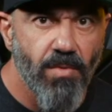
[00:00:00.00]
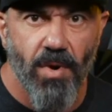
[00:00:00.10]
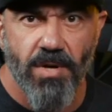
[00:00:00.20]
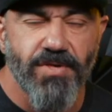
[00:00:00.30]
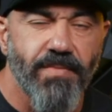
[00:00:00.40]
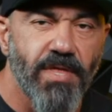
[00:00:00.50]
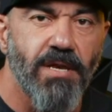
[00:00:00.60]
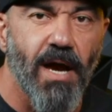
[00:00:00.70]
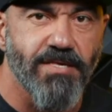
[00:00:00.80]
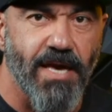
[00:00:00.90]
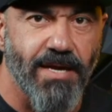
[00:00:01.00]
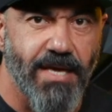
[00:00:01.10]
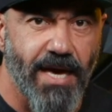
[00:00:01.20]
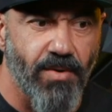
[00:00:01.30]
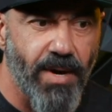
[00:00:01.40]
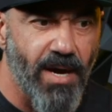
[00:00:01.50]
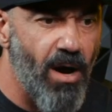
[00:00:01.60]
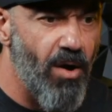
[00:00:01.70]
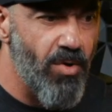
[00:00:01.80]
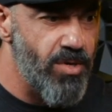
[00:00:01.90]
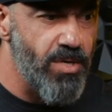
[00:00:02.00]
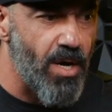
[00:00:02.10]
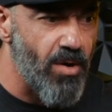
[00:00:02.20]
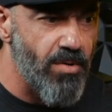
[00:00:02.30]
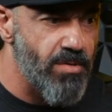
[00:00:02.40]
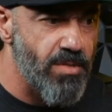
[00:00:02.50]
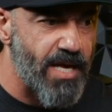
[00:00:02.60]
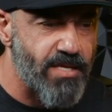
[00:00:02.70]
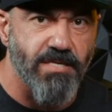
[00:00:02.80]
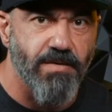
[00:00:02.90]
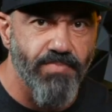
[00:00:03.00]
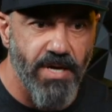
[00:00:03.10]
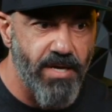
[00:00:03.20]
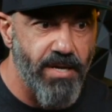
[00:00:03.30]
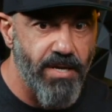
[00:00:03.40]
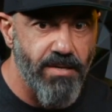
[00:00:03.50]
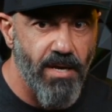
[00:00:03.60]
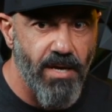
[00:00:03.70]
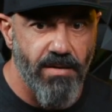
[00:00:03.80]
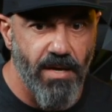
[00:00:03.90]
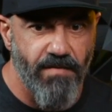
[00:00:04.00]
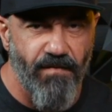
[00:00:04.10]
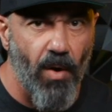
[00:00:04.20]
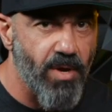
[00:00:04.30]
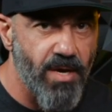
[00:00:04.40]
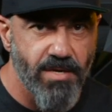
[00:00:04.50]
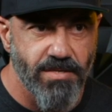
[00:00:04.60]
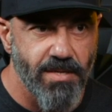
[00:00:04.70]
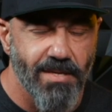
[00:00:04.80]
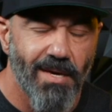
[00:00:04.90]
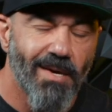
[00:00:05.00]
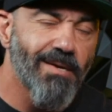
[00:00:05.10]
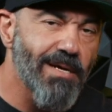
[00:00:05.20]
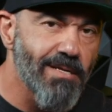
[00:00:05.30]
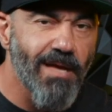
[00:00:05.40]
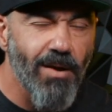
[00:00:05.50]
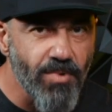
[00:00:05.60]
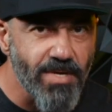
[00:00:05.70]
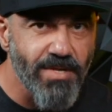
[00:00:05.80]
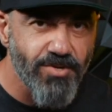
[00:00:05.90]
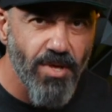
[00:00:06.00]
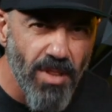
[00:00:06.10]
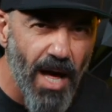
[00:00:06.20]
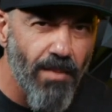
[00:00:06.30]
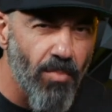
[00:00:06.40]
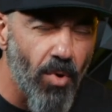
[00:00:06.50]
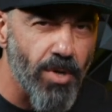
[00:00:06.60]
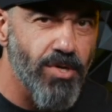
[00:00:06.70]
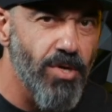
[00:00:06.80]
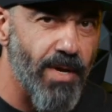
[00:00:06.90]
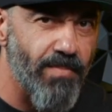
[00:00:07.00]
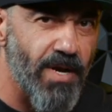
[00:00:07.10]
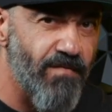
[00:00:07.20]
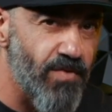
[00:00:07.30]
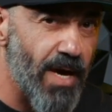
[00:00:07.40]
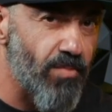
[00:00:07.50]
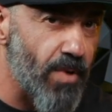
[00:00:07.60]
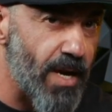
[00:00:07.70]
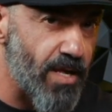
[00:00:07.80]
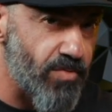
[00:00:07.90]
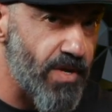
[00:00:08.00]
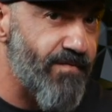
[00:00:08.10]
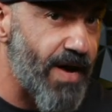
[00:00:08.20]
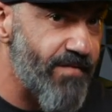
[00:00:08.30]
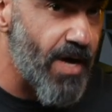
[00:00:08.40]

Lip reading: what are some of the nuggets I can take away? Oh, like discipline and focus and, well, not really. There's a lot more to it. But if you had read it 3 to 5